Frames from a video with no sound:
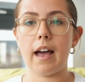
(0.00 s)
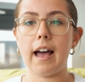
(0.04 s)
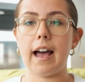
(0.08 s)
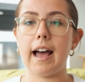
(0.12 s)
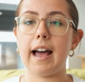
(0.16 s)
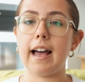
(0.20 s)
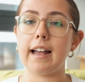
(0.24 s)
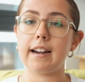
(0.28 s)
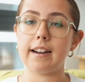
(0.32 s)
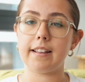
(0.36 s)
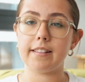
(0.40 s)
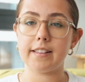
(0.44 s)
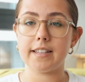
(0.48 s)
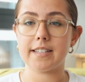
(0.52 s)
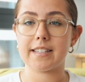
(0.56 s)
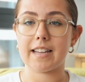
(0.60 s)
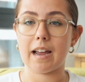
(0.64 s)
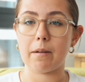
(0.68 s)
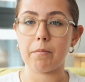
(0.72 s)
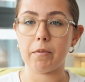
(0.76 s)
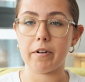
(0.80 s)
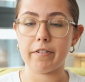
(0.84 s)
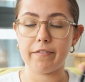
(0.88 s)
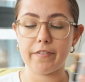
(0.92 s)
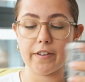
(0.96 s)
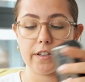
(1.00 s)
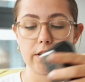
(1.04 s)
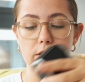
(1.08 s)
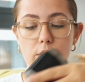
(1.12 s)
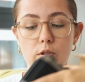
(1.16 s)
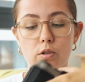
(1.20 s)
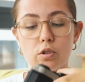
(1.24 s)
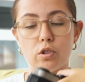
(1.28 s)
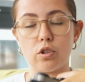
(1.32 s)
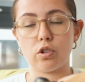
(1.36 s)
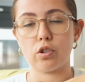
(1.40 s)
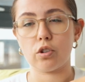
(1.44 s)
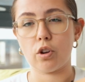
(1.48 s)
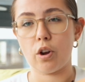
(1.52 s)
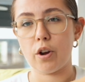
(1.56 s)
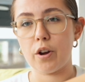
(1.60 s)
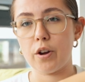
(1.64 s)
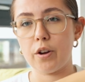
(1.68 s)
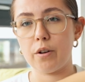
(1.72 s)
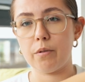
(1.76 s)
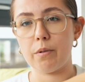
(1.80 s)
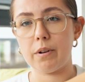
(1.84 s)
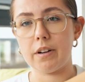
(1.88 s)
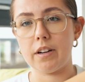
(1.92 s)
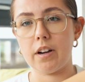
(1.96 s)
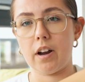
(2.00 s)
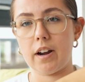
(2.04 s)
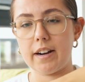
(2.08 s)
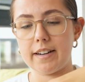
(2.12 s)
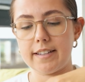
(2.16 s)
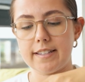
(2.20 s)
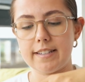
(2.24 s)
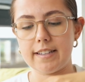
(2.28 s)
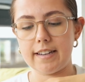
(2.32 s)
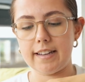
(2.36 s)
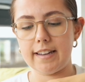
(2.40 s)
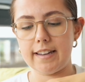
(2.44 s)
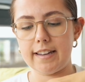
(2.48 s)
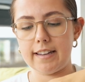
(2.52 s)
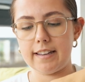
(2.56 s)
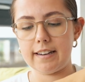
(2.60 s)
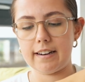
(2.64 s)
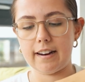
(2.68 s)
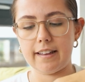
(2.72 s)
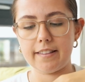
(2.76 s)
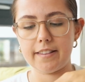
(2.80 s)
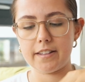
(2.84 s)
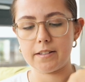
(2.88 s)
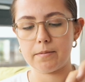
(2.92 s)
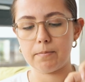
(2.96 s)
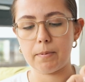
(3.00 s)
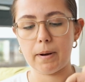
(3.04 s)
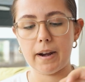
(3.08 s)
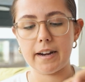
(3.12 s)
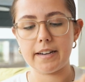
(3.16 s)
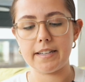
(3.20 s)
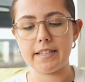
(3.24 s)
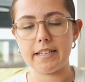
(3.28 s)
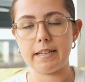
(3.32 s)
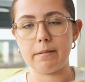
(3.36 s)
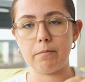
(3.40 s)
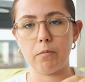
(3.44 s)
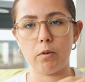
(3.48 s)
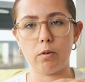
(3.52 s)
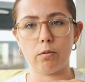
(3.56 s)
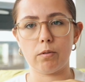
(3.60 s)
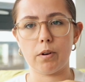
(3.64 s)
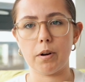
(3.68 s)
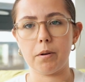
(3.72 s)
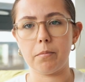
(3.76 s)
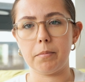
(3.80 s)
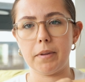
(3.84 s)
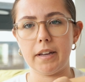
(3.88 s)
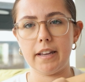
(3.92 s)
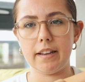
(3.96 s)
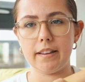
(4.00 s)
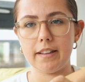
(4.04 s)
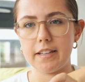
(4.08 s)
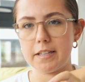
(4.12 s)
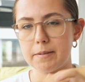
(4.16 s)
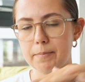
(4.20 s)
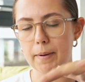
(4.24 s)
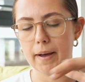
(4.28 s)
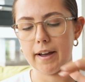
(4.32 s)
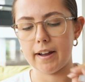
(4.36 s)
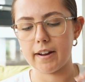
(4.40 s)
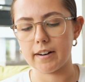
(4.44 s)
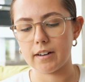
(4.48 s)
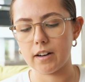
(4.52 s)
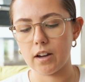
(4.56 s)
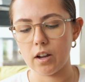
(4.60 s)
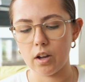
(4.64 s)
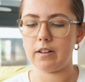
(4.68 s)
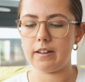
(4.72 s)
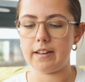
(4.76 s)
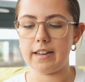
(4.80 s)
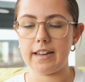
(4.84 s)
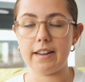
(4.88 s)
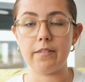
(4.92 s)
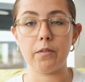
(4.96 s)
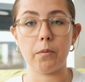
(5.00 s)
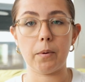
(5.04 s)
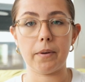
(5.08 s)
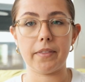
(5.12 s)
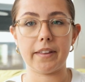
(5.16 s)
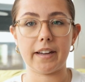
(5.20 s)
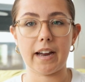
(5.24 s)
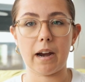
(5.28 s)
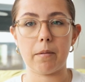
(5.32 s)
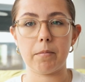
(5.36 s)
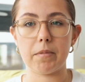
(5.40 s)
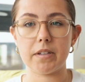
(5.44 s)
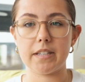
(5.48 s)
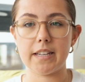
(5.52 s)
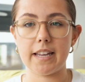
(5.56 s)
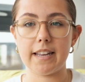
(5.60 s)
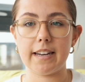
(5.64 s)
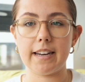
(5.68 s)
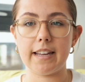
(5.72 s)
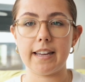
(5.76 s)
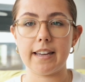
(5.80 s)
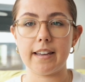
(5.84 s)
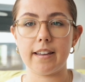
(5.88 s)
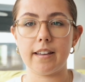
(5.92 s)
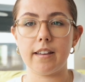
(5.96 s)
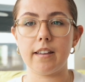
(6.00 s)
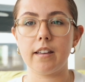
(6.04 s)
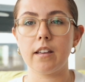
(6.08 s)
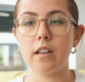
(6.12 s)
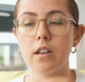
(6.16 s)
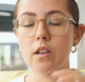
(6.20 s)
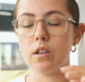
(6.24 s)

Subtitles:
And this camera fits so nicely, like there's plenty more room in this bag, even when the camera's in here.